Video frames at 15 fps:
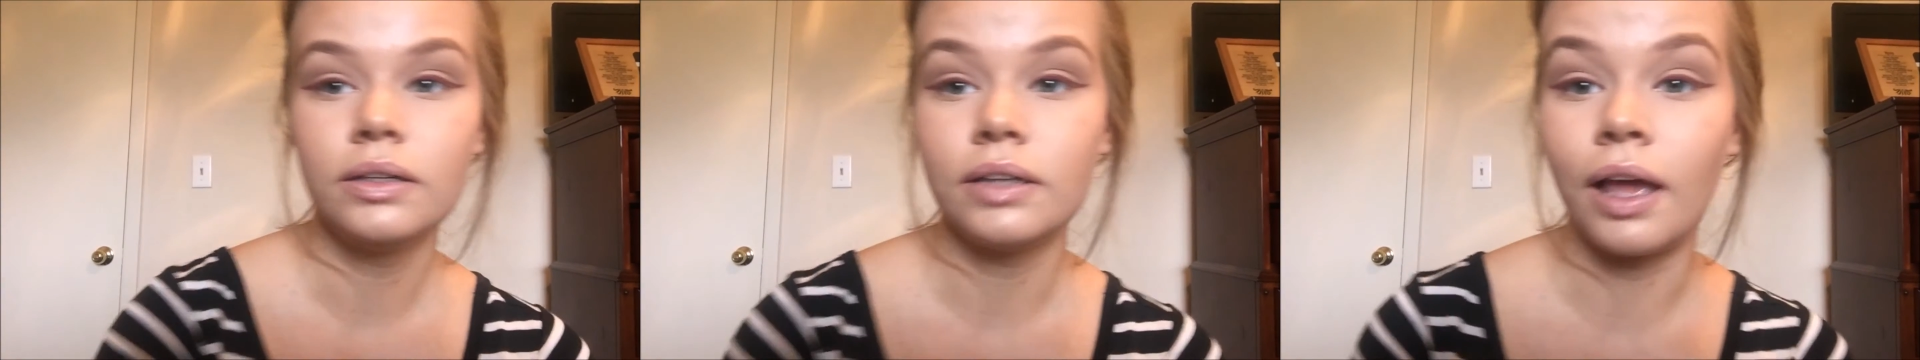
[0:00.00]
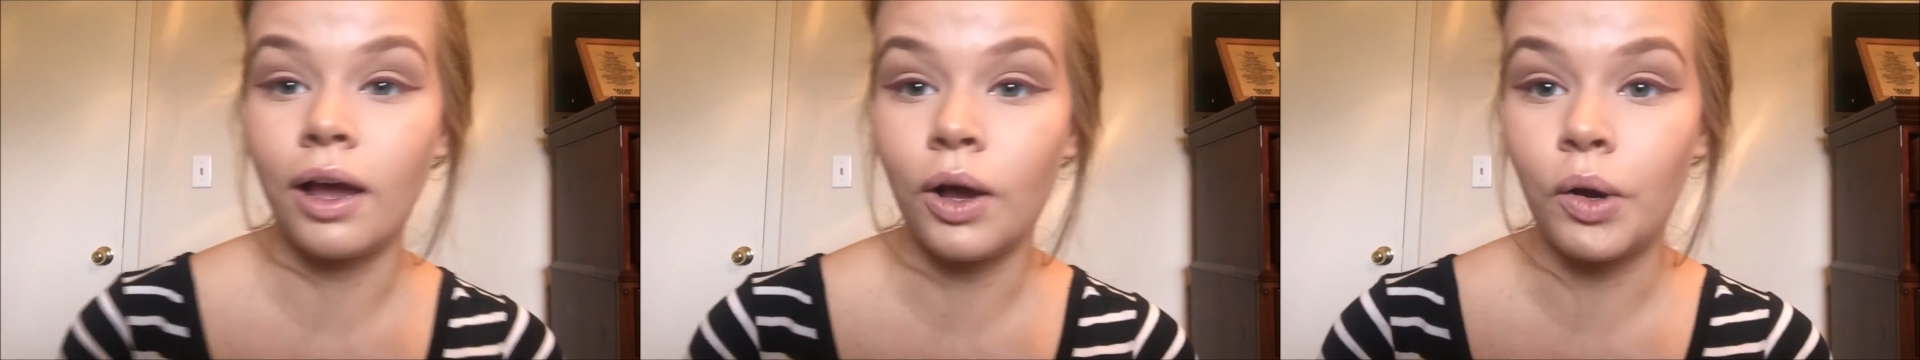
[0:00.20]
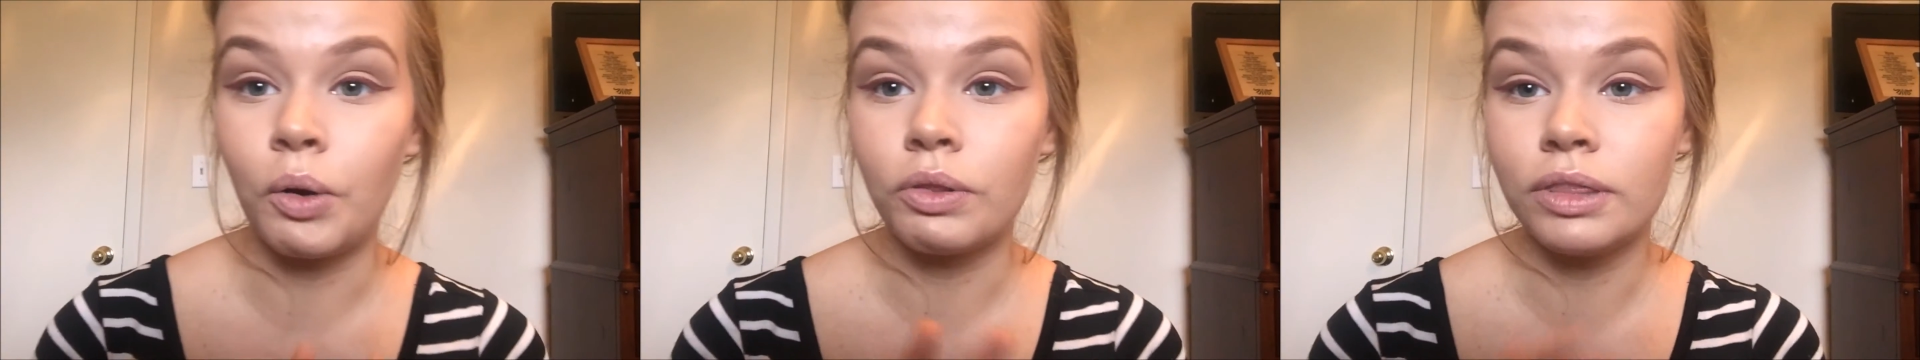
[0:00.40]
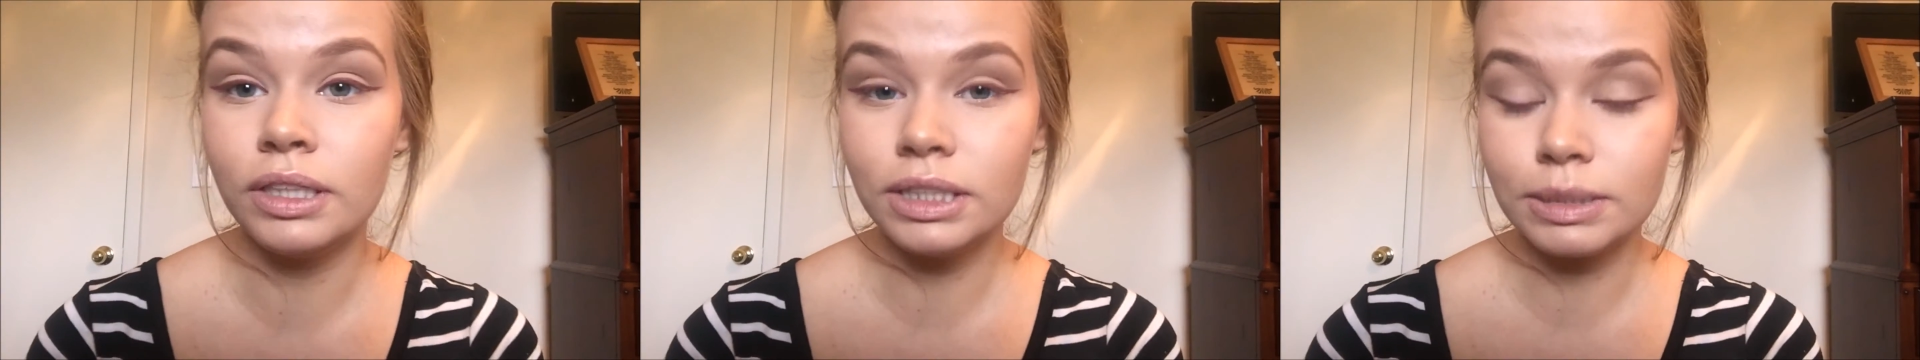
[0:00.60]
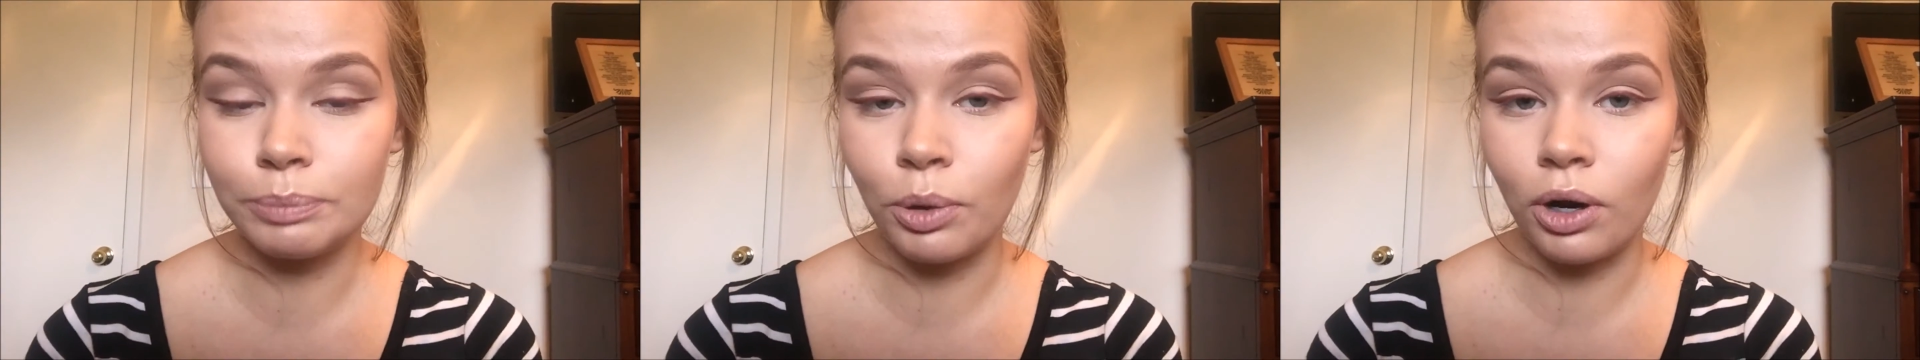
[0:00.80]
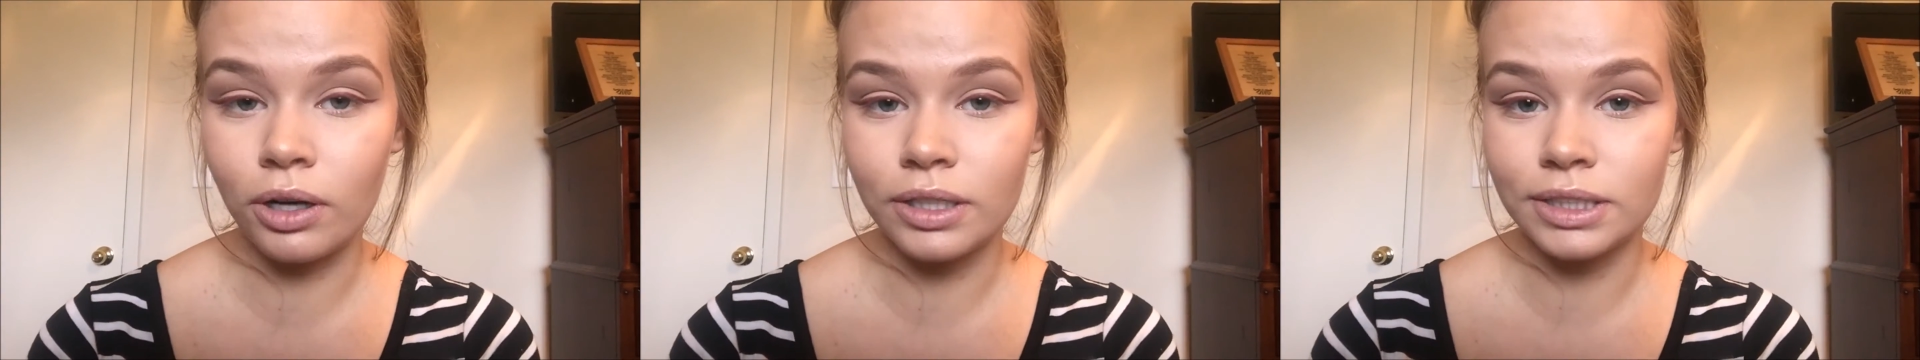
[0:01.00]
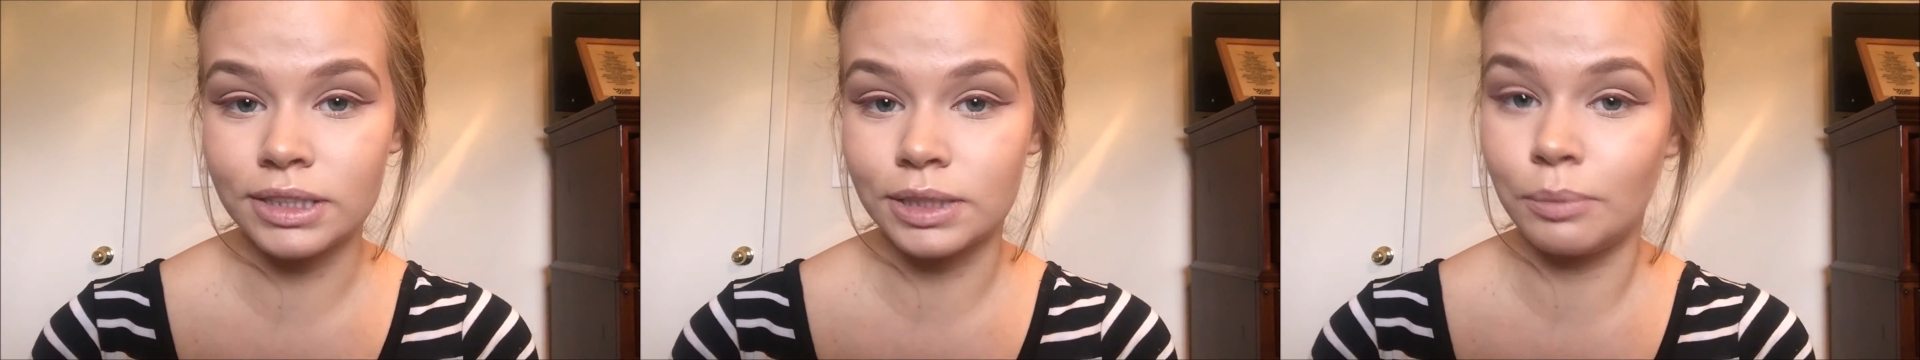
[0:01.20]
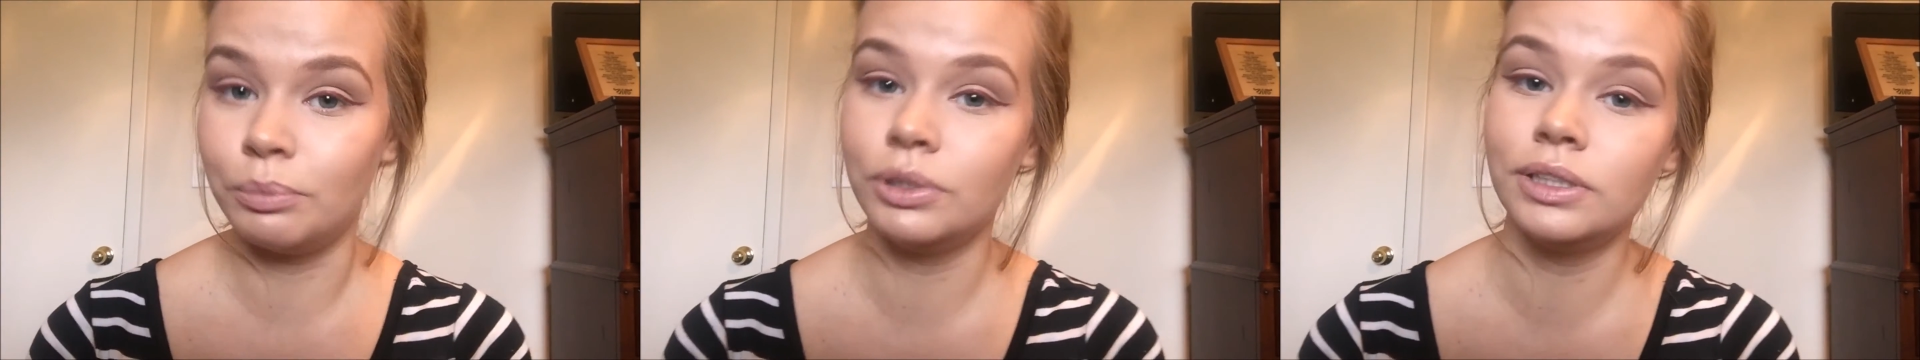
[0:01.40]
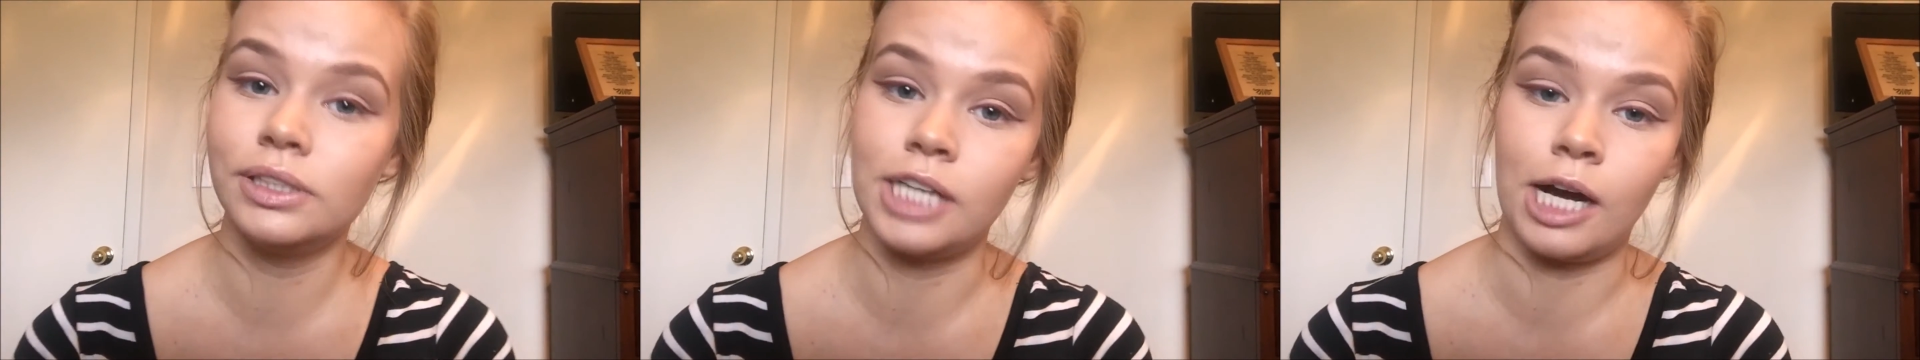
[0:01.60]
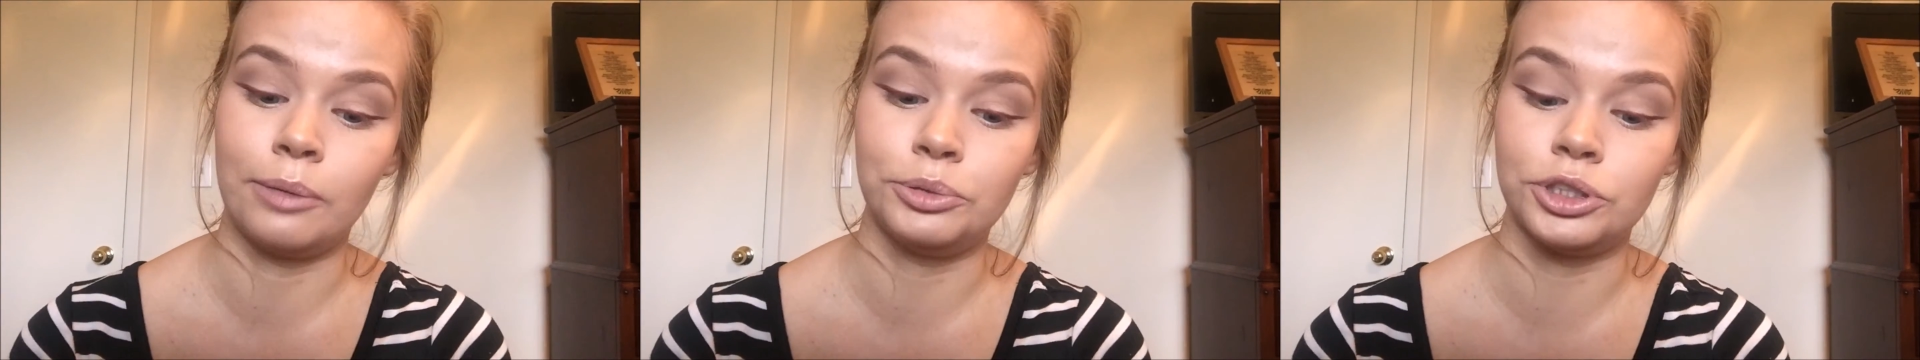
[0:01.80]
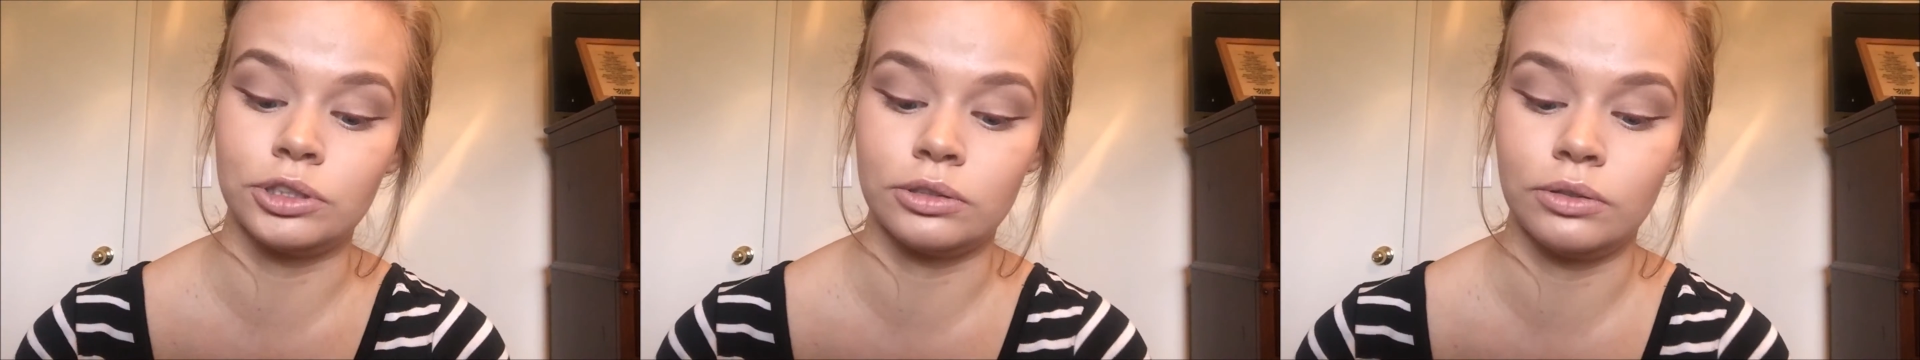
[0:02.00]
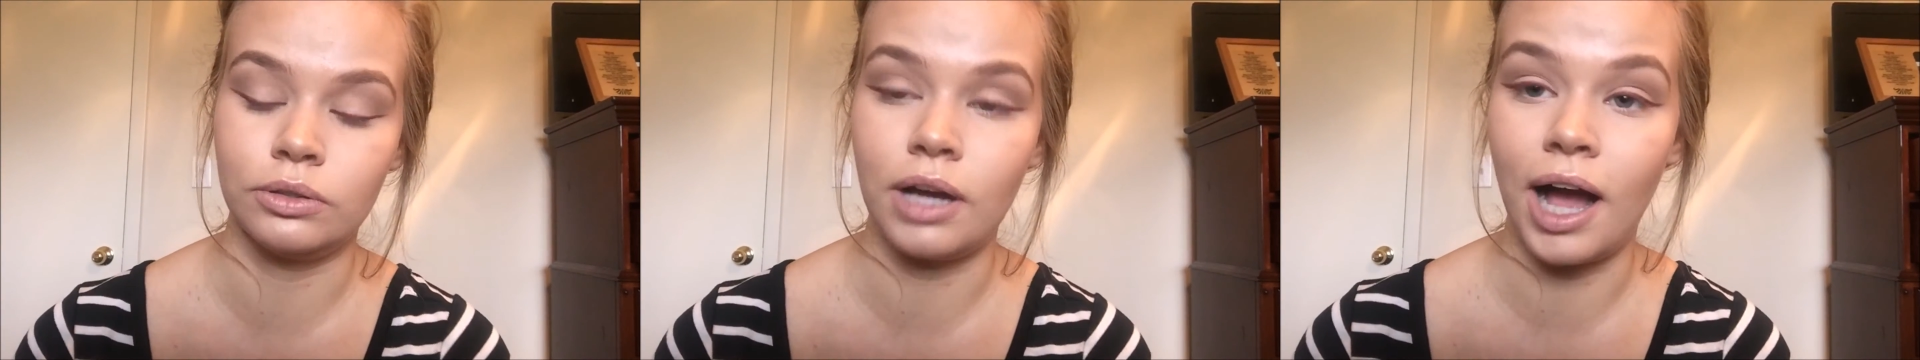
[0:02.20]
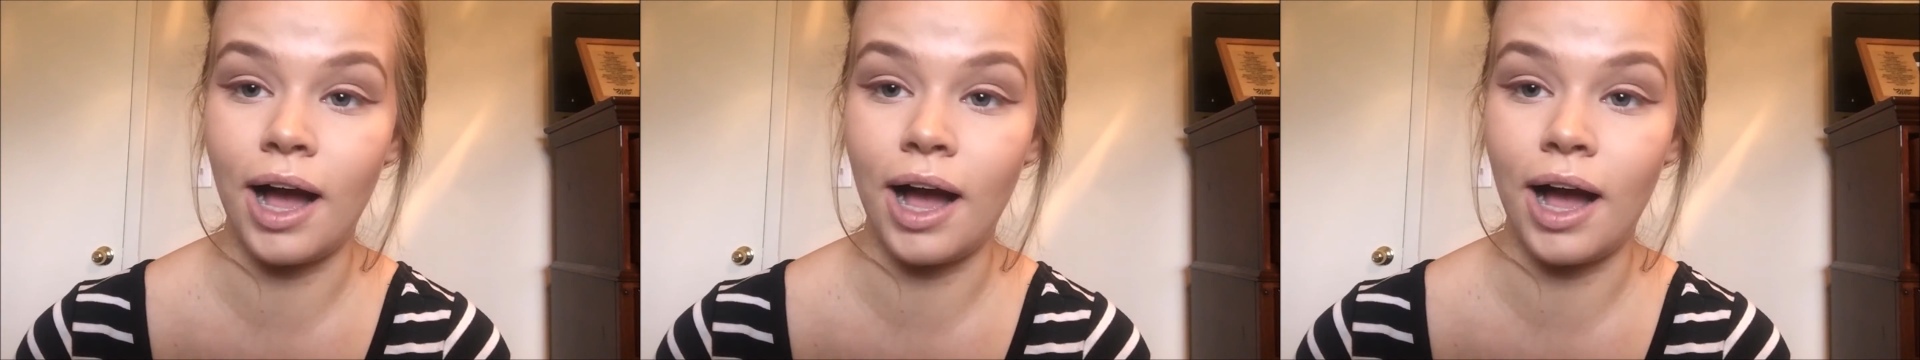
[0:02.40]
Now, this part is completely optional.